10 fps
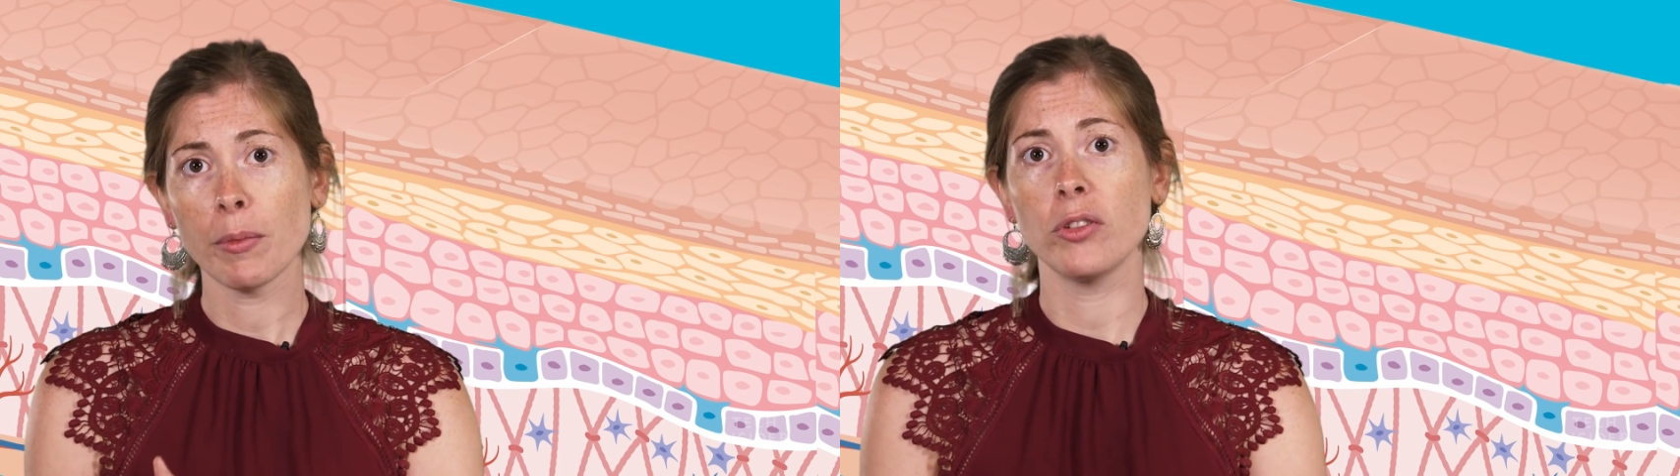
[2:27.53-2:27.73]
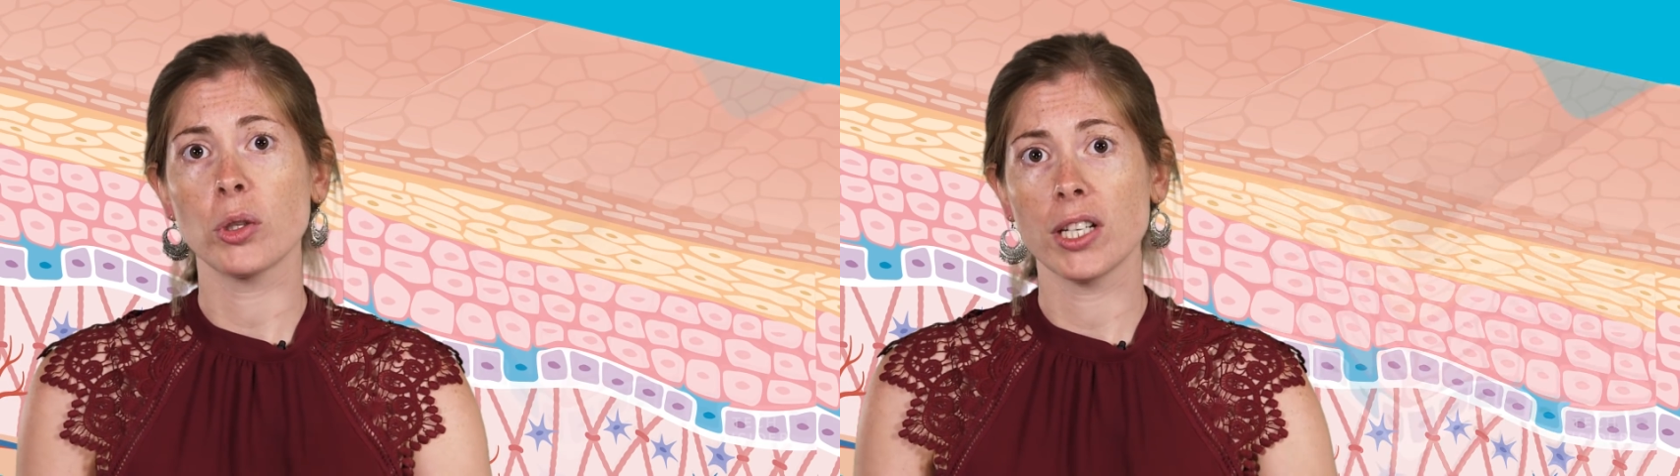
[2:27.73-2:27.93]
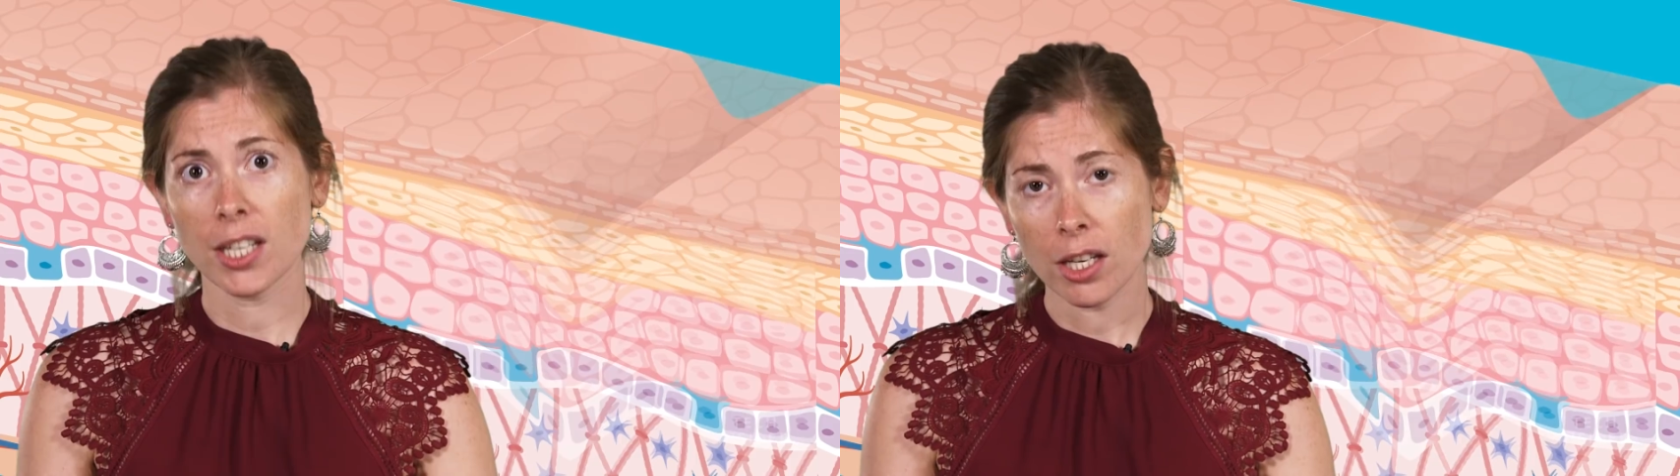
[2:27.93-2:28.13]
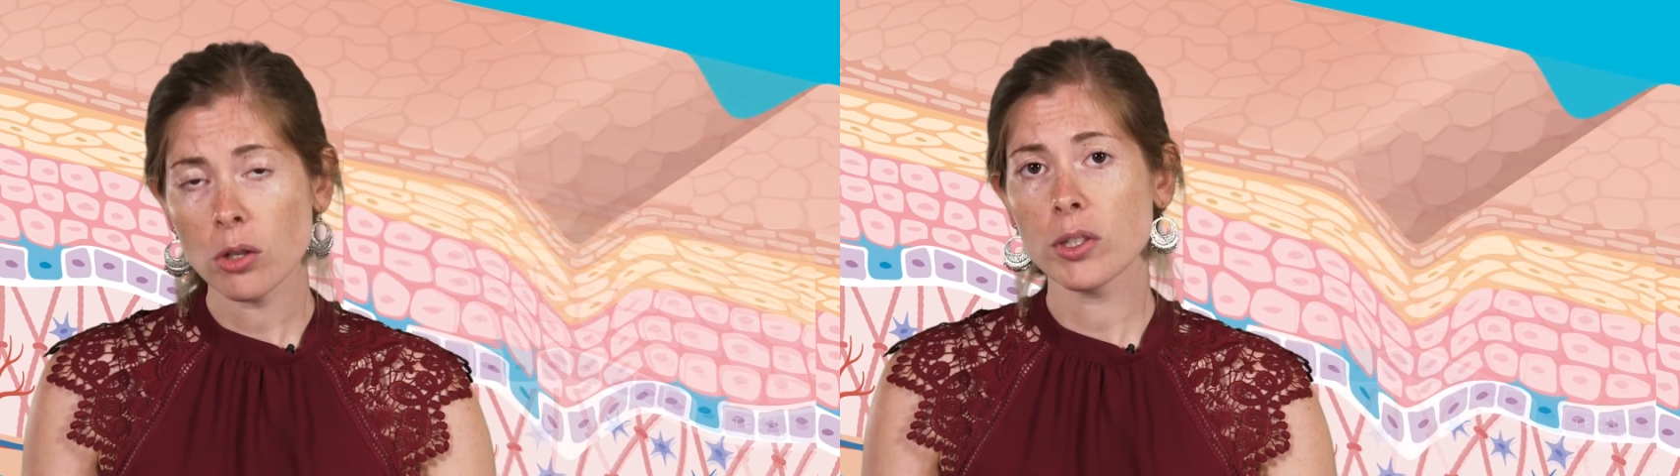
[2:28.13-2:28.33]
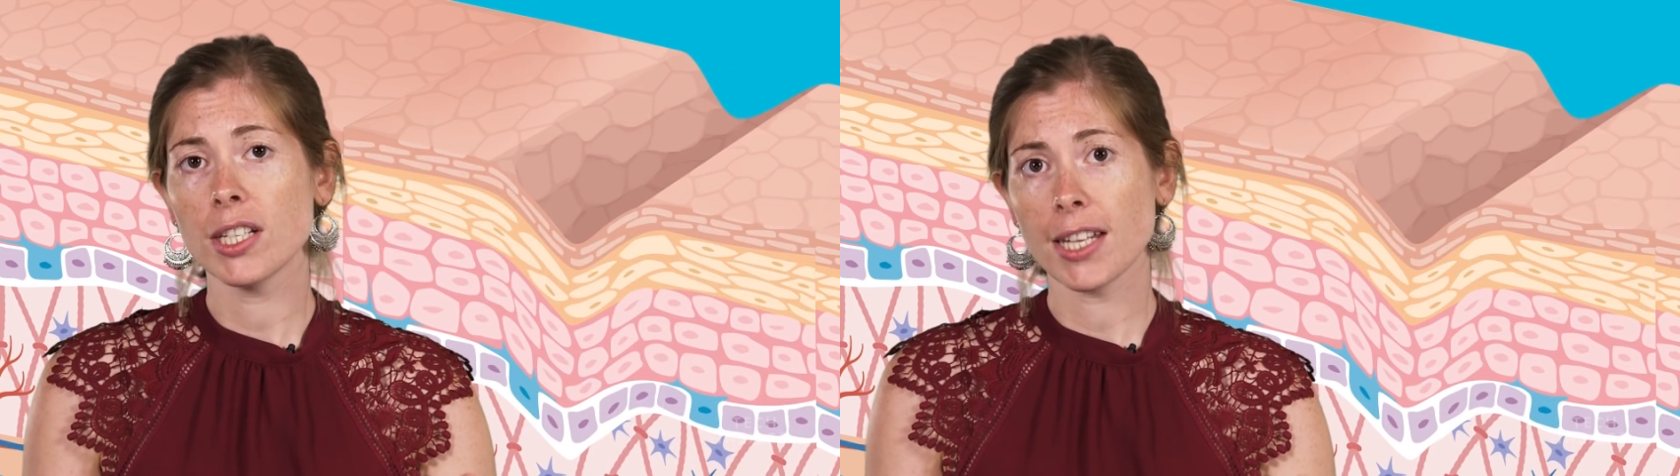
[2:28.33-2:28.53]
if you
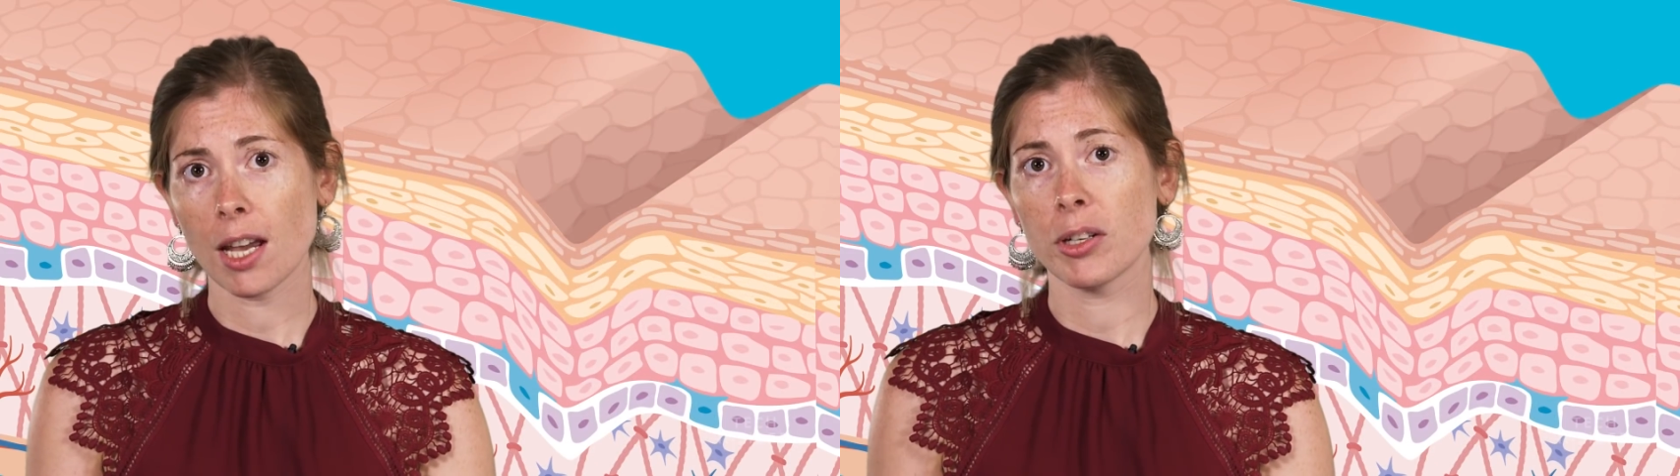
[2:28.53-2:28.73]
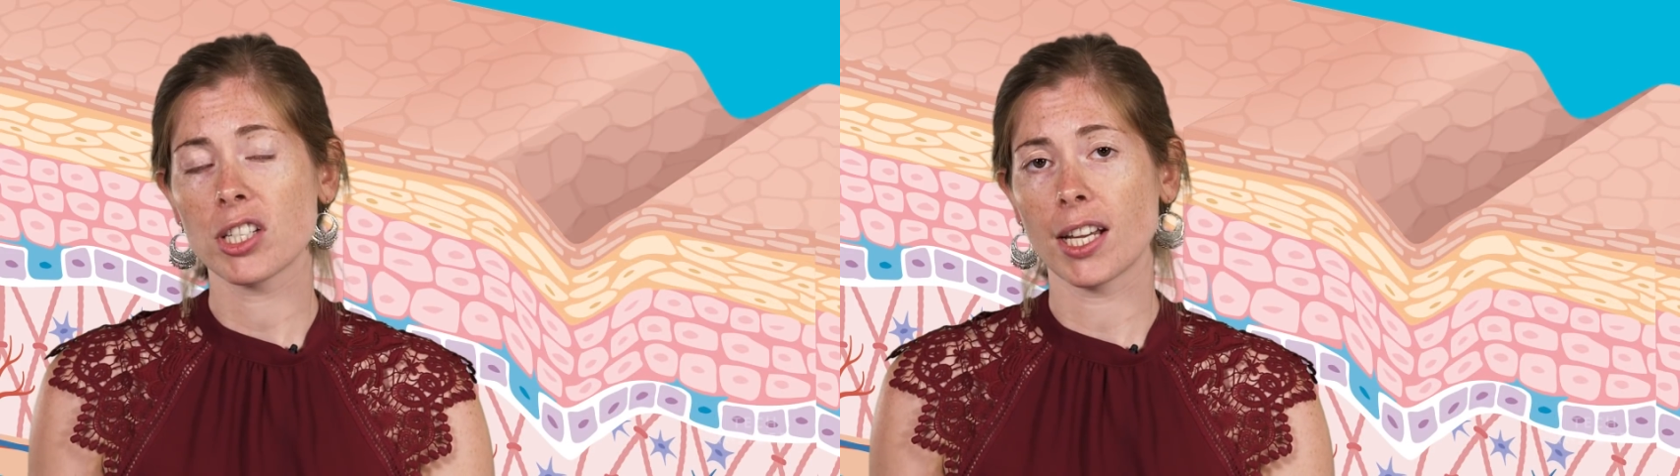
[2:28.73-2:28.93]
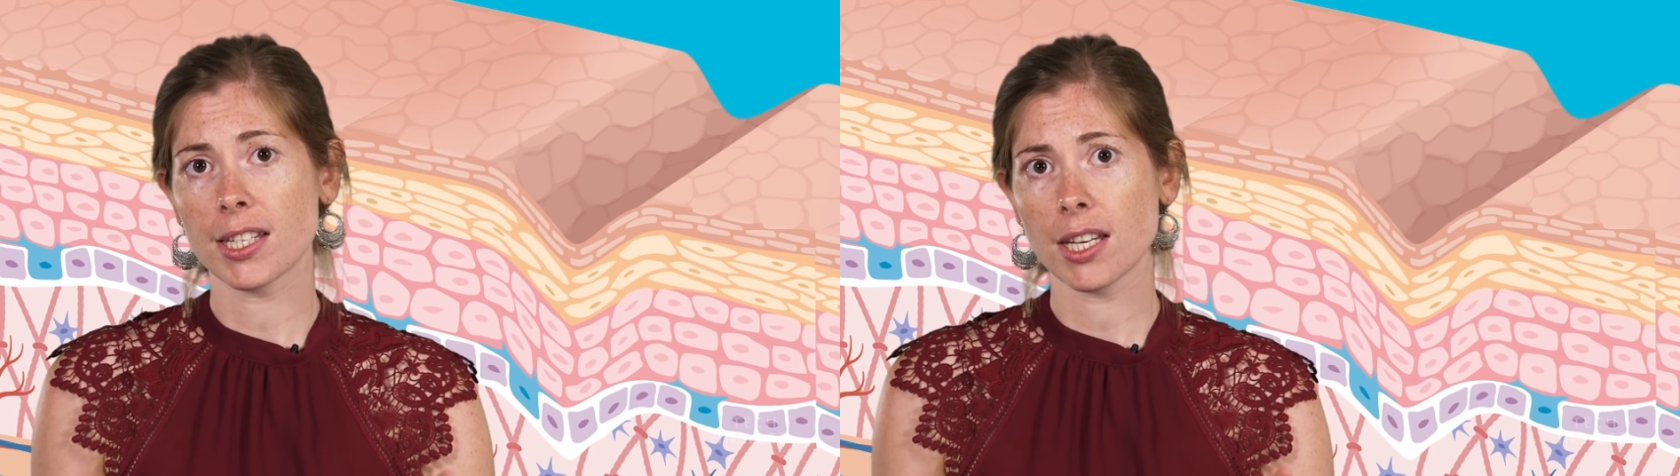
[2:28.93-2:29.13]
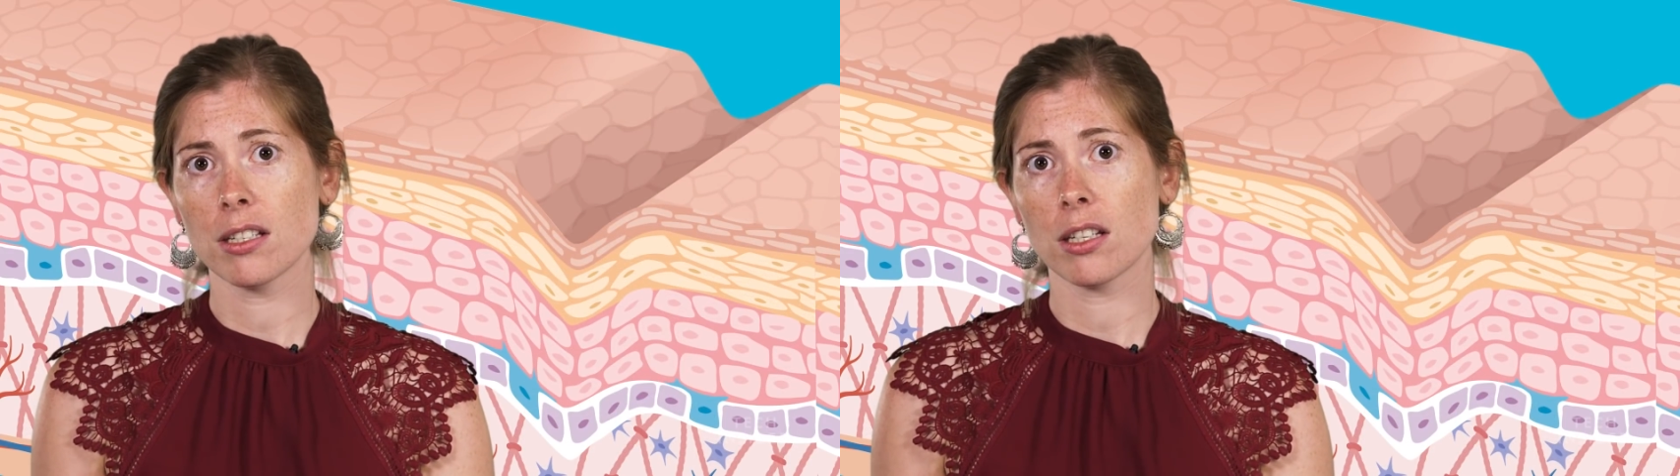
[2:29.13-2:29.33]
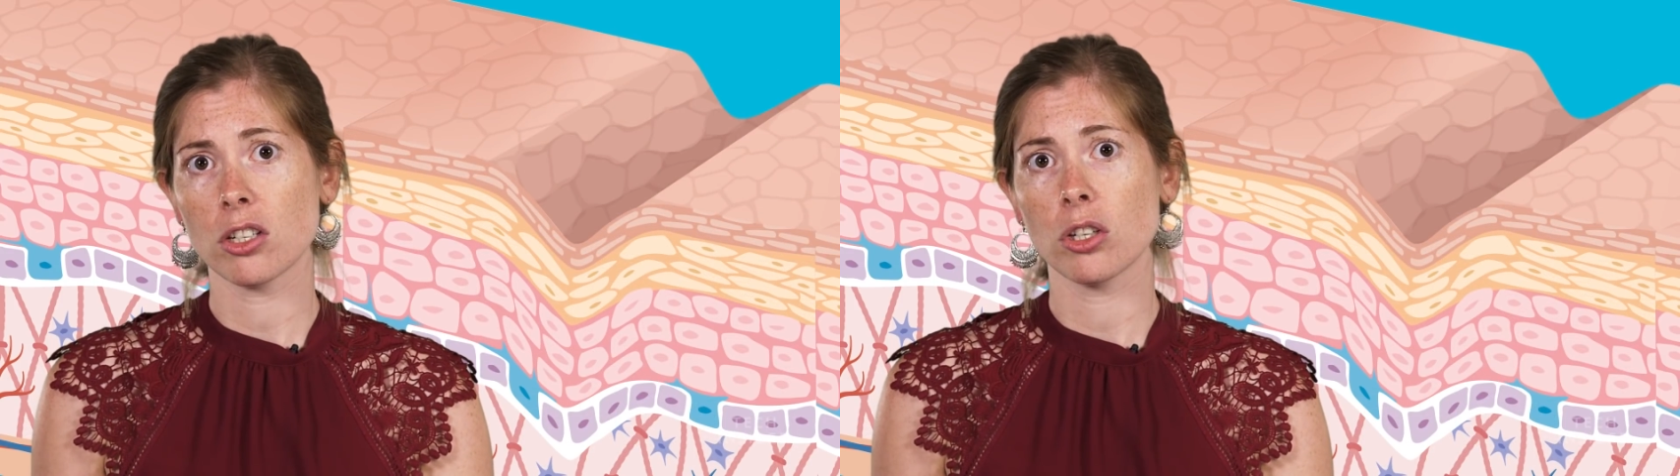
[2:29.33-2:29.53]
continue to damage that skin
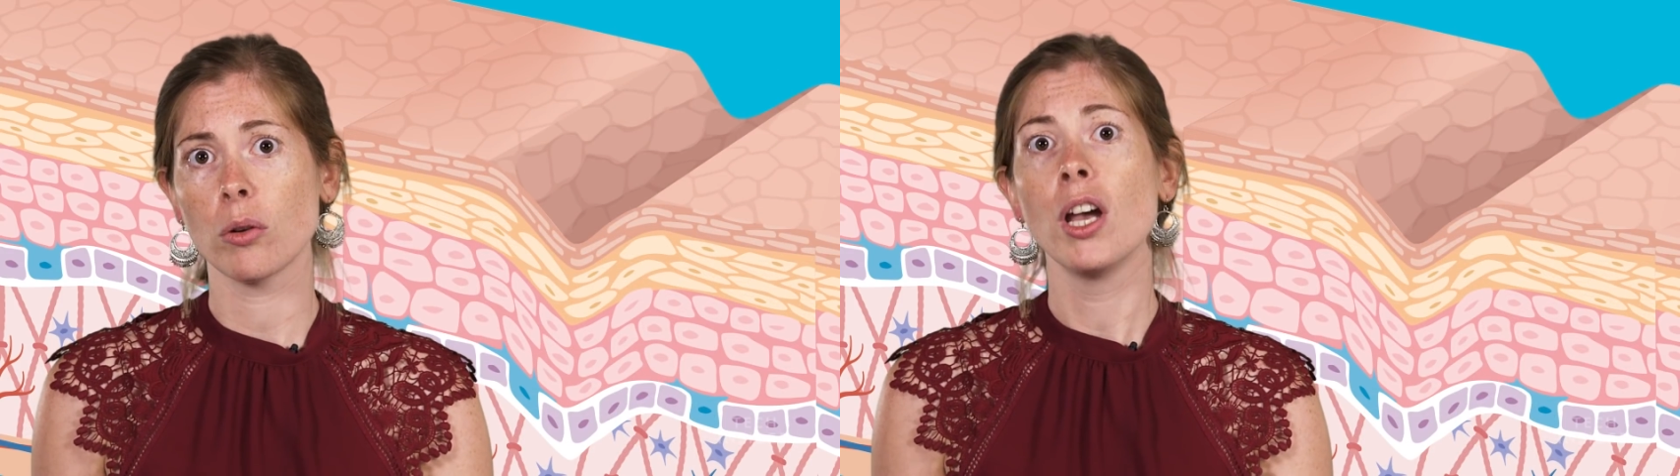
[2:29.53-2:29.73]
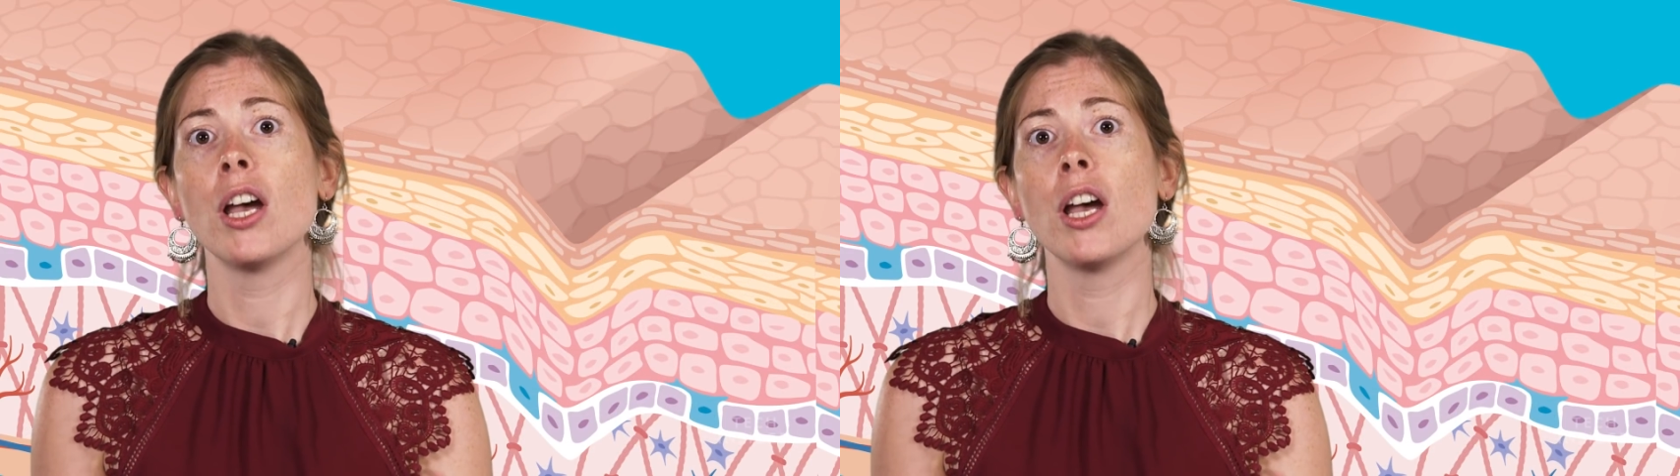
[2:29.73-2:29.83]
tissue,